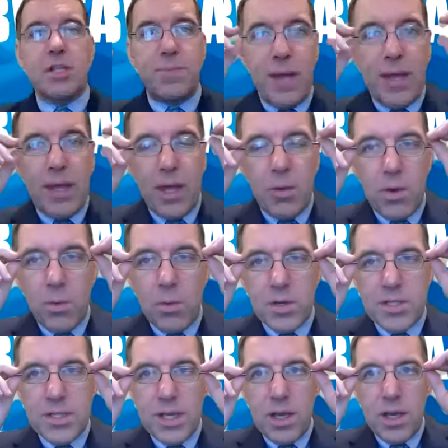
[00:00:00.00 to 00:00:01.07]
speaking, what we're
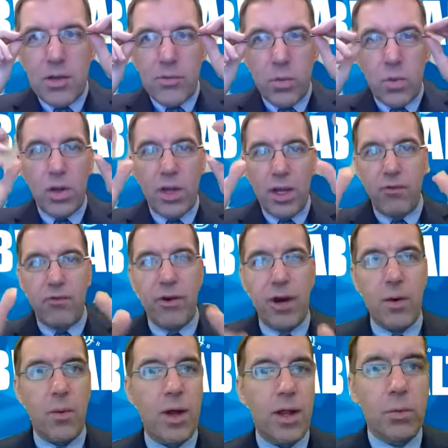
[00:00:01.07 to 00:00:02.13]
seeing is working very
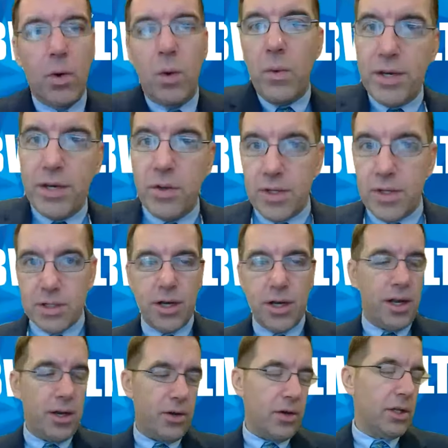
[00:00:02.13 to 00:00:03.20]
well, and what we do inter
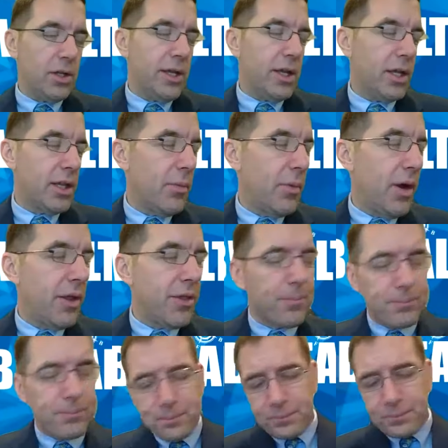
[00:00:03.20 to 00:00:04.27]
internally in Club Wealth
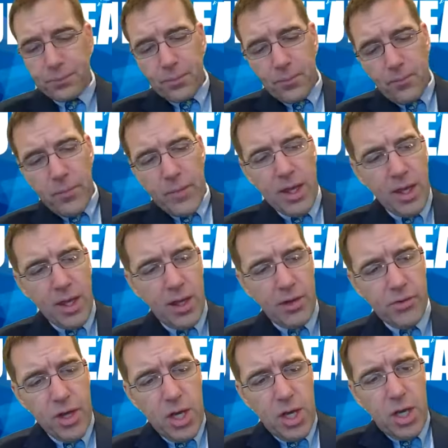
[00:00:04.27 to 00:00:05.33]

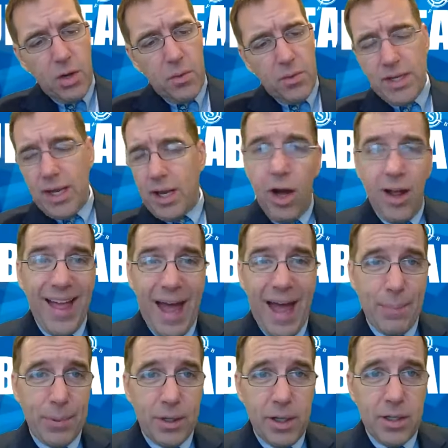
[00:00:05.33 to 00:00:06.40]
is we take all
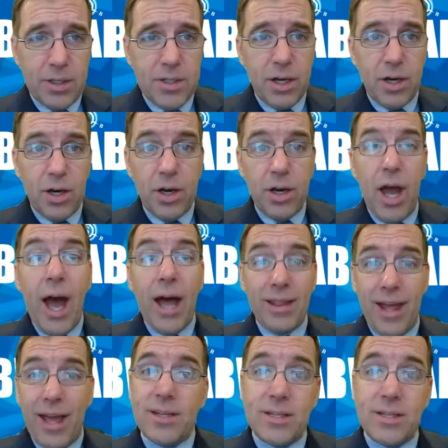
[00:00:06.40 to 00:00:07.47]
applicants that are not
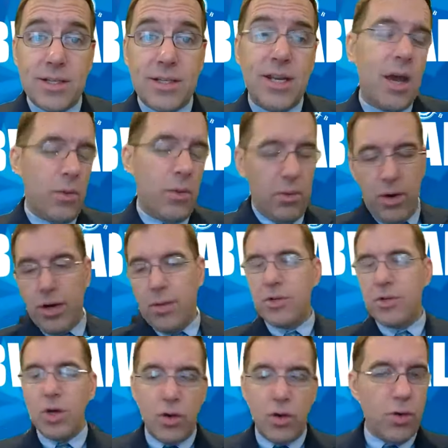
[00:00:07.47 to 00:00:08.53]
licensed yet, we run them
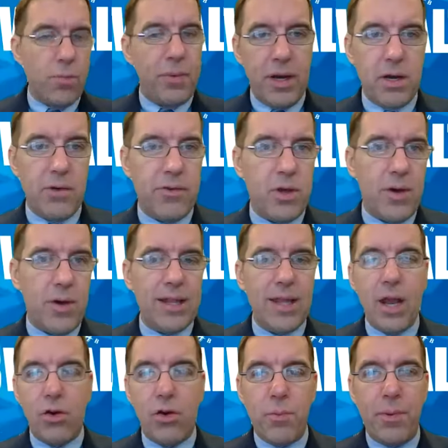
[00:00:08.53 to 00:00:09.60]
to a group interview. At
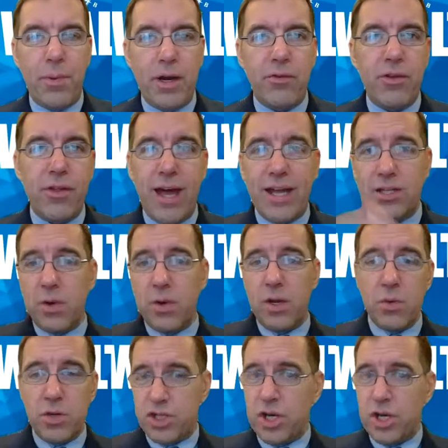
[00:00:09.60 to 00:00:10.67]
that group interview, that's where you
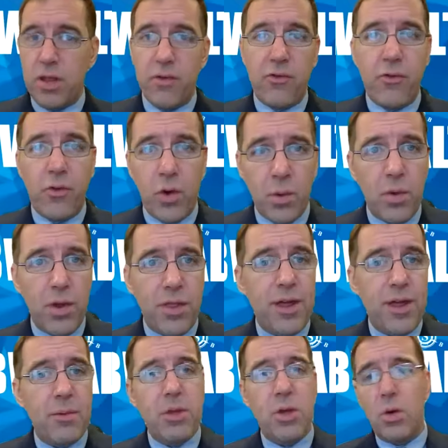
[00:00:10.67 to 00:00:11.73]
would share the form with
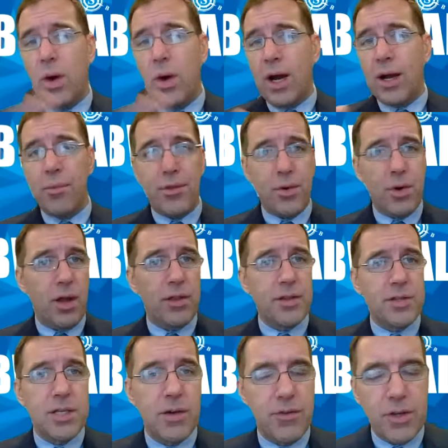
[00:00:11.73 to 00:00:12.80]
them, you would walk them through all the
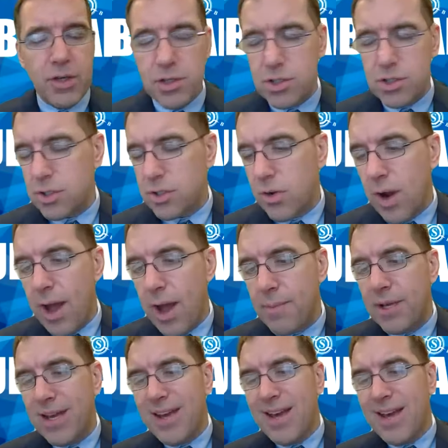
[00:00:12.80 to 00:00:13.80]
stuff you just described.